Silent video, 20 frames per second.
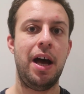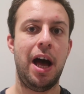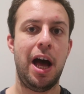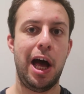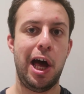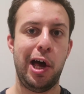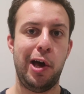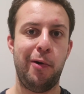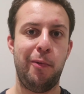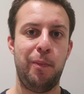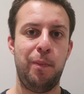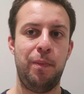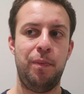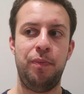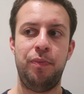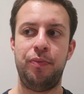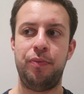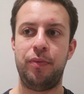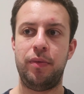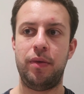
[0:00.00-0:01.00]

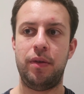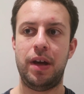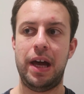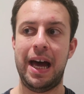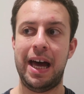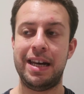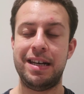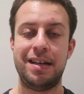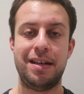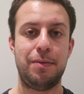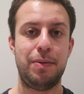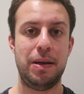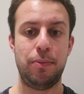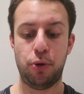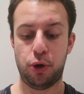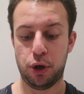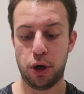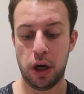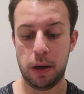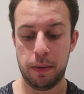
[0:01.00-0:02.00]
and
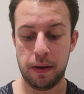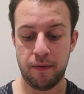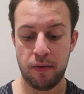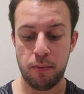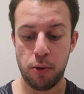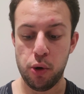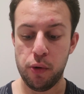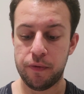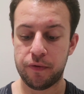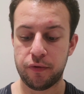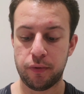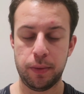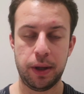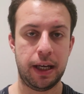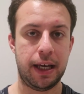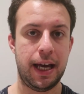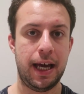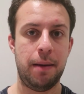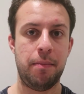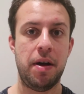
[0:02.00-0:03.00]
people can only be removed from the
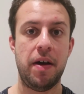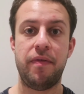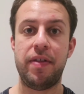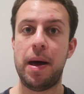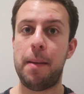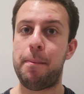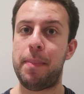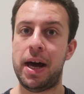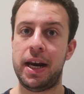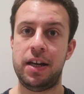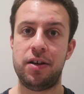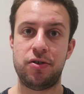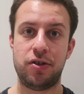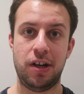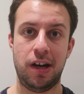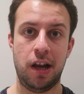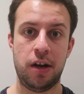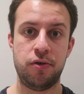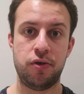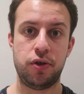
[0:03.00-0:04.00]
game if they're banished
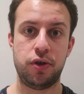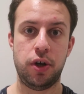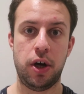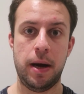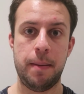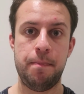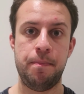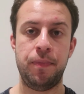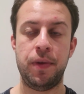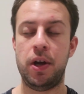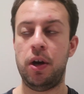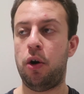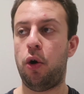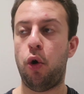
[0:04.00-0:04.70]
at lunchtime